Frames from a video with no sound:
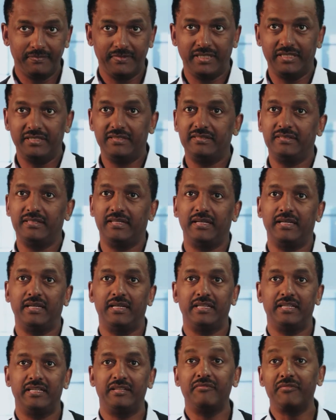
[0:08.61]
It's
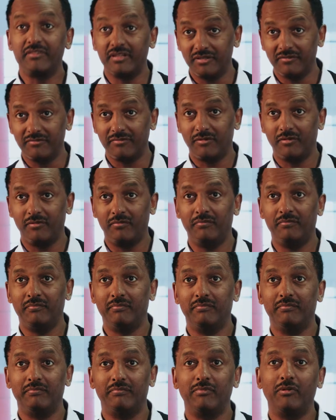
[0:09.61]
different
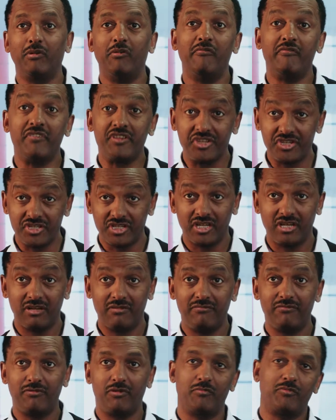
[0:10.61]
from conventional
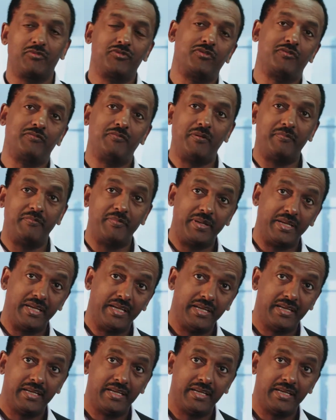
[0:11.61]
forms of mapping.